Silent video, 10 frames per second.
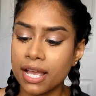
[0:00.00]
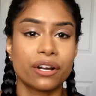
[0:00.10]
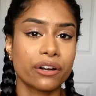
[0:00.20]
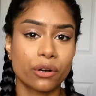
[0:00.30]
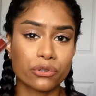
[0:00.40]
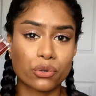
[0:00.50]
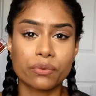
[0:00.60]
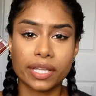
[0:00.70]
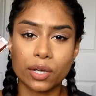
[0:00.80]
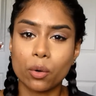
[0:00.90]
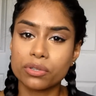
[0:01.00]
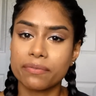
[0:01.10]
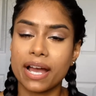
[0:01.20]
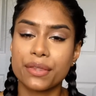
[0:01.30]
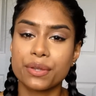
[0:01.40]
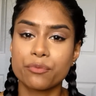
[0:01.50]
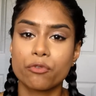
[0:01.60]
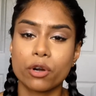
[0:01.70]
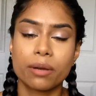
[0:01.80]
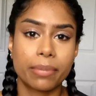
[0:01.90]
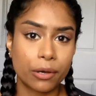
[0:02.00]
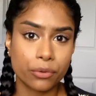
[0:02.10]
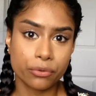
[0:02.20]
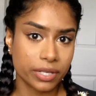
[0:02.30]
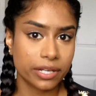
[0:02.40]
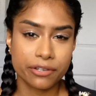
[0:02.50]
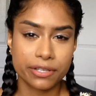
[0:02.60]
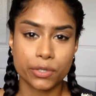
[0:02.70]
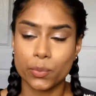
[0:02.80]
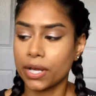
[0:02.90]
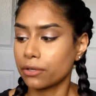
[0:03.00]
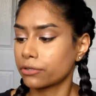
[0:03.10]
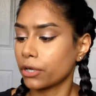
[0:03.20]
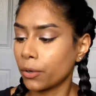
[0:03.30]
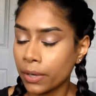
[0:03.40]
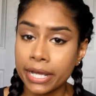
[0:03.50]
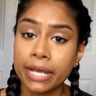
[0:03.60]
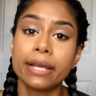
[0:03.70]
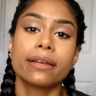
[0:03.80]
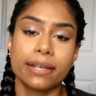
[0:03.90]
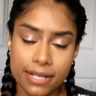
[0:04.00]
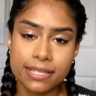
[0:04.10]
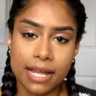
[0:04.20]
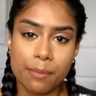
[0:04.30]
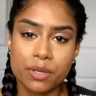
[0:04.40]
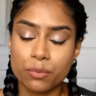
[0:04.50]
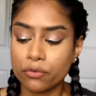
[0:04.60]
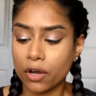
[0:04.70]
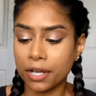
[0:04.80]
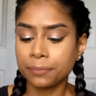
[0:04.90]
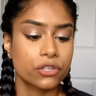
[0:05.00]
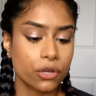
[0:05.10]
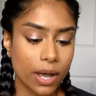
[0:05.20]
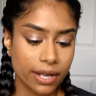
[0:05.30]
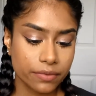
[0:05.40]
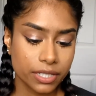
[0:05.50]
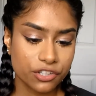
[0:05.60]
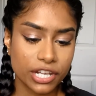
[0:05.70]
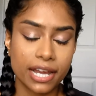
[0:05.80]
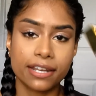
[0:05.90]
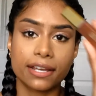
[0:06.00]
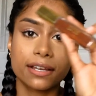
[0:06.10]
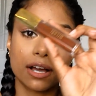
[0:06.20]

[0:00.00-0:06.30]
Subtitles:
They are also really old. I've had them for about 3 years as well, so it's time to move on. So I have the shade